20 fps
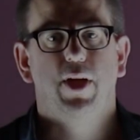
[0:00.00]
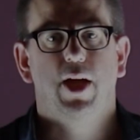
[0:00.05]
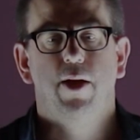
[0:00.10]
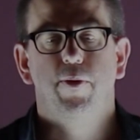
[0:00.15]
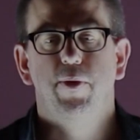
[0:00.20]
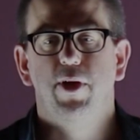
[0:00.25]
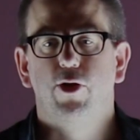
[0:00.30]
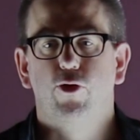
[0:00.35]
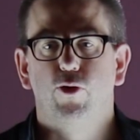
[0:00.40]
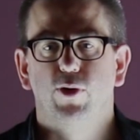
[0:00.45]

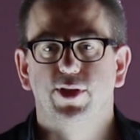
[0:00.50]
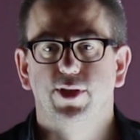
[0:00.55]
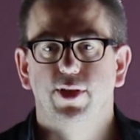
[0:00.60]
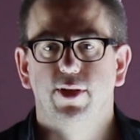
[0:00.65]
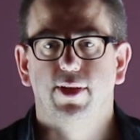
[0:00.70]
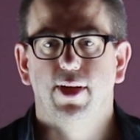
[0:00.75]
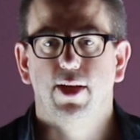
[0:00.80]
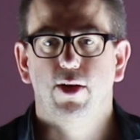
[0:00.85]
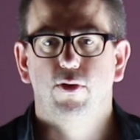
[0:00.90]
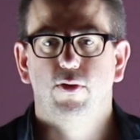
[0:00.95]
I'm
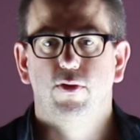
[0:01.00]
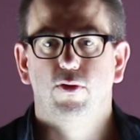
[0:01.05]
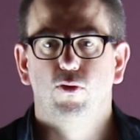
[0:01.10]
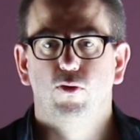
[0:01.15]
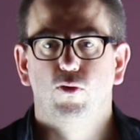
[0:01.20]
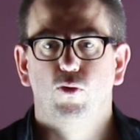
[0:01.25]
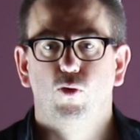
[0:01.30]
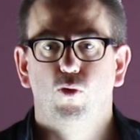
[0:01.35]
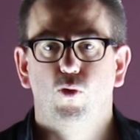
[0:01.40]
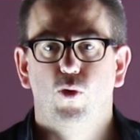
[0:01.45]
interested in
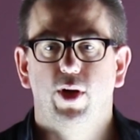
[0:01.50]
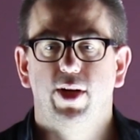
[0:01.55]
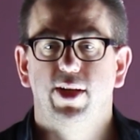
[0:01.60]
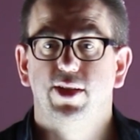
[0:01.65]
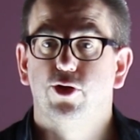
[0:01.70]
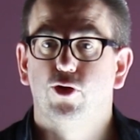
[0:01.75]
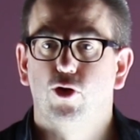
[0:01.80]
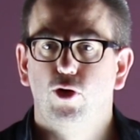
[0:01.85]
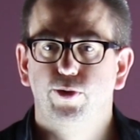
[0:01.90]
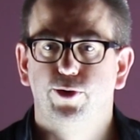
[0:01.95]
what
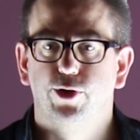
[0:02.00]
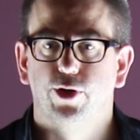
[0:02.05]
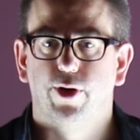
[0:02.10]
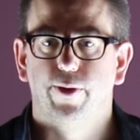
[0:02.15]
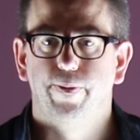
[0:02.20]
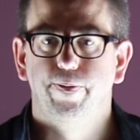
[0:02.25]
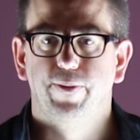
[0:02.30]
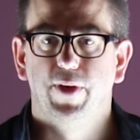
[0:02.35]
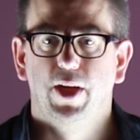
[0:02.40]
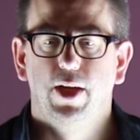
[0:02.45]
is
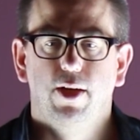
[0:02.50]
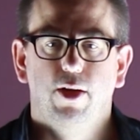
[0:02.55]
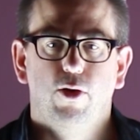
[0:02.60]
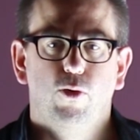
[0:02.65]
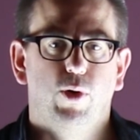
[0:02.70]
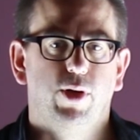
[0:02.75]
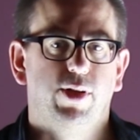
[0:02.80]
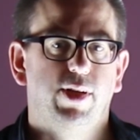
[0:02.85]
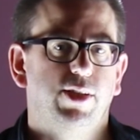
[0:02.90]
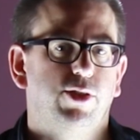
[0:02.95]
sculpture,
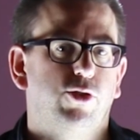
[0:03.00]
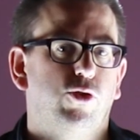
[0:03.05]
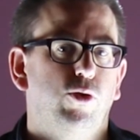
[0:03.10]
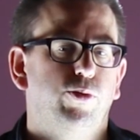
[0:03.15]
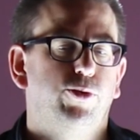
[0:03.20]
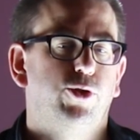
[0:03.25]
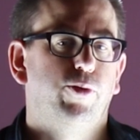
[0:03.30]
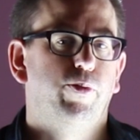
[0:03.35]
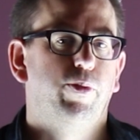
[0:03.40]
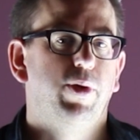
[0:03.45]
what has
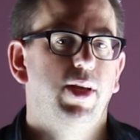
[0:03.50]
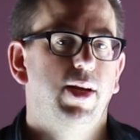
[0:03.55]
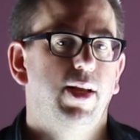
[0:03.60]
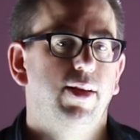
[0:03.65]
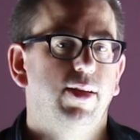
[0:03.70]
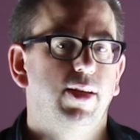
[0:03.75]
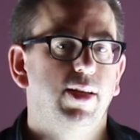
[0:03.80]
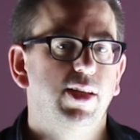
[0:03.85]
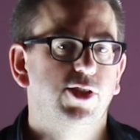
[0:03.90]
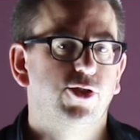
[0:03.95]
sculpture been
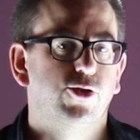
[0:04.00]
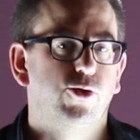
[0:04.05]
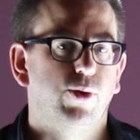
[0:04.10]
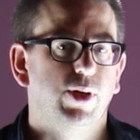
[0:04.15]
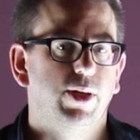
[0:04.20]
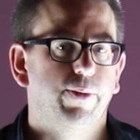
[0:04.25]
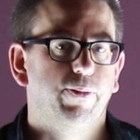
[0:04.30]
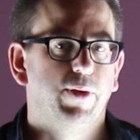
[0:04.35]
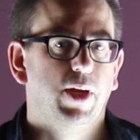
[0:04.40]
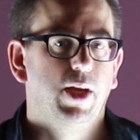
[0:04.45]
in the
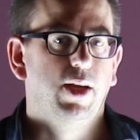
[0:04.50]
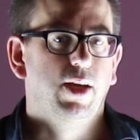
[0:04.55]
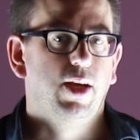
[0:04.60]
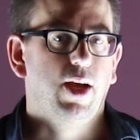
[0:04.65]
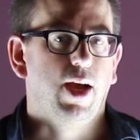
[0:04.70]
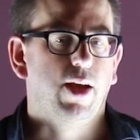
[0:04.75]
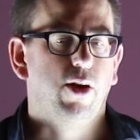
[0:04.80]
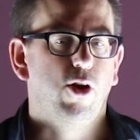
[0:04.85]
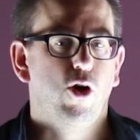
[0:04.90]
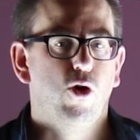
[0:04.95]
history,
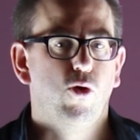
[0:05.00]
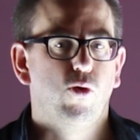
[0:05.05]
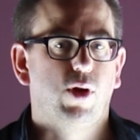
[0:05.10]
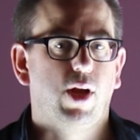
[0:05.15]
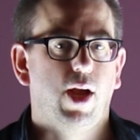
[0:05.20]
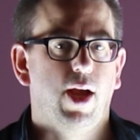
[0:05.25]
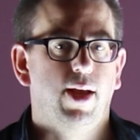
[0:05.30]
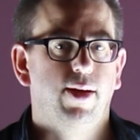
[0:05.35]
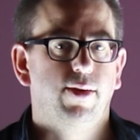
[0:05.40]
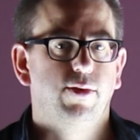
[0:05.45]
and how
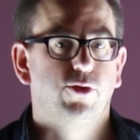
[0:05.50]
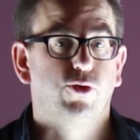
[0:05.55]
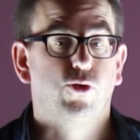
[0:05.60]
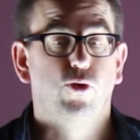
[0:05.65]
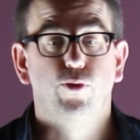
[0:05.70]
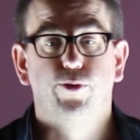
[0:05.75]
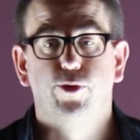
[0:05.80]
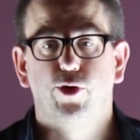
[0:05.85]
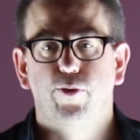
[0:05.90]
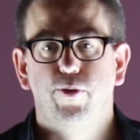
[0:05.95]
can
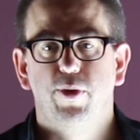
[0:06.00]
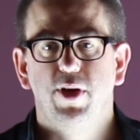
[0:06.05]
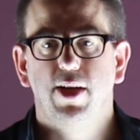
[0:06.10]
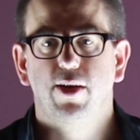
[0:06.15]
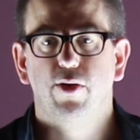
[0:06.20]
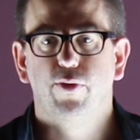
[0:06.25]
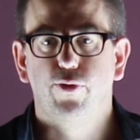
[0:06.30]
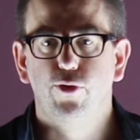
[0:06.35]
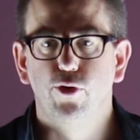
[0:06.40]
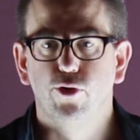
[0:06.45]
sculpture be
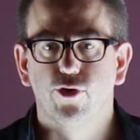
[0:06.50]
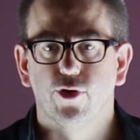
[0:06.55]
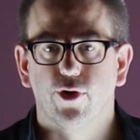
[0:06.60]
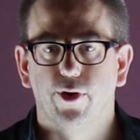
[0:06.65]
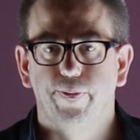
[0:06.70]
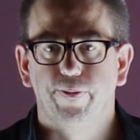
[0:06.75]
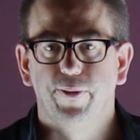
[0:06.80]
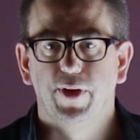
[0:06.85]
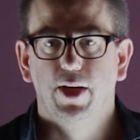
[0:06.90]
in the future.